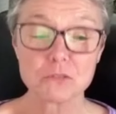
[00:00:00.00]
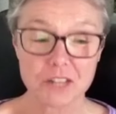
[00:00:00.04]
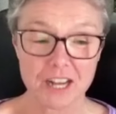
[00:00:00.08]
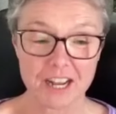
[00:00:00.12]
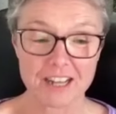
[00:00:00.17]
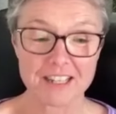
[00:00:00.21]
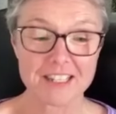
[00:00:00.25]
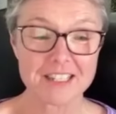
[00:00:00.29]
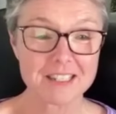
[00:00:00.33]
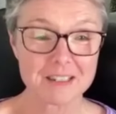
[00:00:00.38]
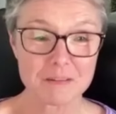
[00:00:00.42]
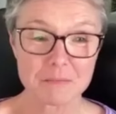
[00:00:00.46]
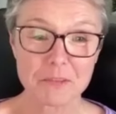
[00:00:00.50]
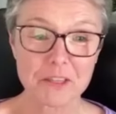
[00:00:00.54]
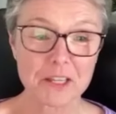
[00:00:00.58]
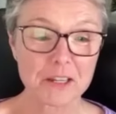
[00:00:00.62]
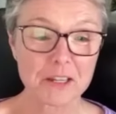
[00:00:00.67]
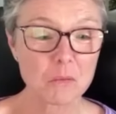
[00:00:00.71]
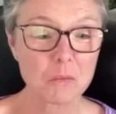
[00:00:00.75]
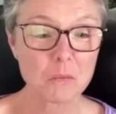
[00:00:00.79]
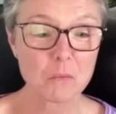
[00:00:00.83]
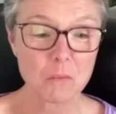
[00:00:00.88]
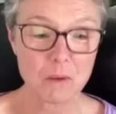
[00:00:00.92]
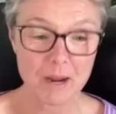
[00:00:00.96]
you've got
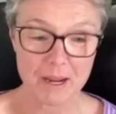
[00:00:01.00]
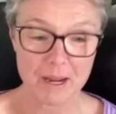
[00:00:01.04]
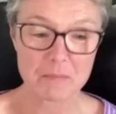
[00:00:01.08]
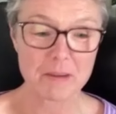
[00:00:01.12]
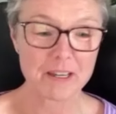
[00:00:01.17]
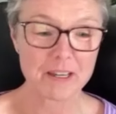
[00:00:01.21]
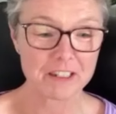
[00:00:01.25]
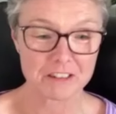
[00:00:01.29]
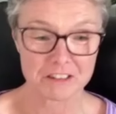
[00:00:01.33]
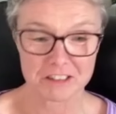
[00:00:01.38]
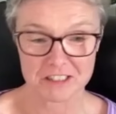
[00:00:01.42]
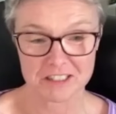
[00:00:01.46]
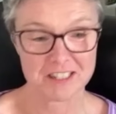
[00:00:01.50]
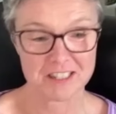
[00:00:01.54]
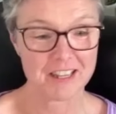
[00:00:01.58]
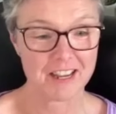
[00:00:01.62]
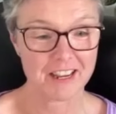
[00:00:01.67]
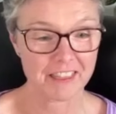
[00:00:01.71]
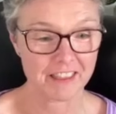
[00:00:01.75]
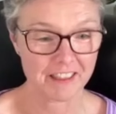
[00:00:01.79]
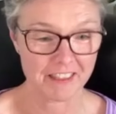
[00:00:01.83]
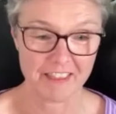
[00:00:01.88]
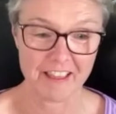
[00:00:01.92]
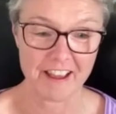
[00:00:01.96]
something way better to
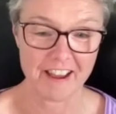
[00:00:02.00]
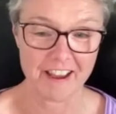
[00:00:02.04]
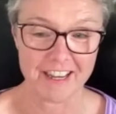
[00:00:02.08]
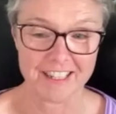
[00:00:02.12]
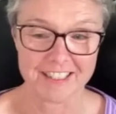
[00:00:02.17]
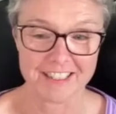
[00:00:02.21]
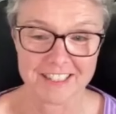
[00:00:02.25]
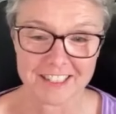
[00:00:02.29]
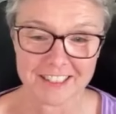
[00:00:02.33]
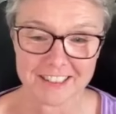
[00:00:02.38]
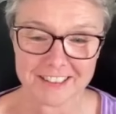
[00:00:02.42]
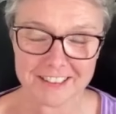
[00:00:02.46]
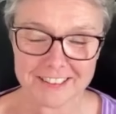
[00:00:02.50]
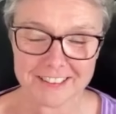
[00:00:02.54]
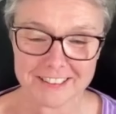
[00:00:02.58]
say than that.